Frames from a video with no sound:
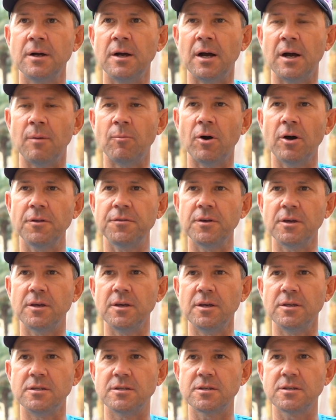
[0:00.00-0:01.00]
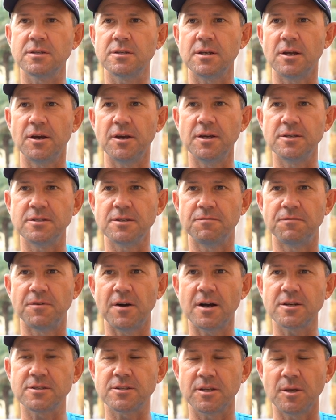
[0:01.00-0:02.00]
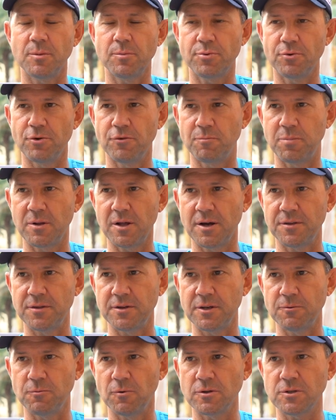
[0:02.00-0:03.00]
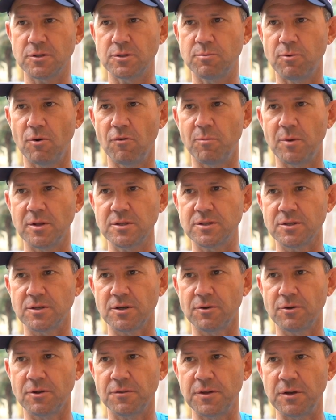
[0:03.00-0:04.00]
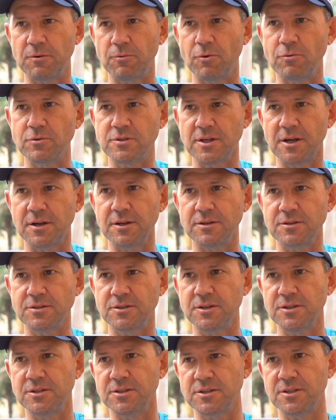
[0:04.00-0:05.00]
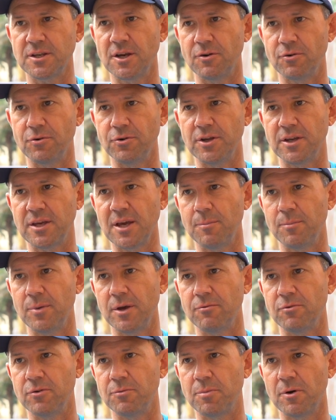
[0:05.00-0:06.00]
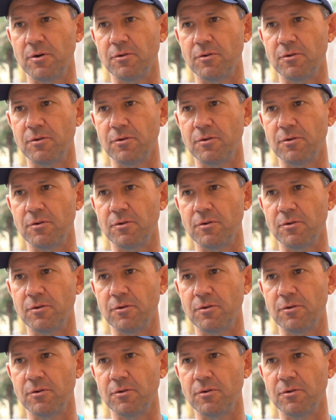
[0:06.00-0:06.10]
I think he's a vastly improved player than he was 12 months ago, and I think we're all starting to see just how good he can be with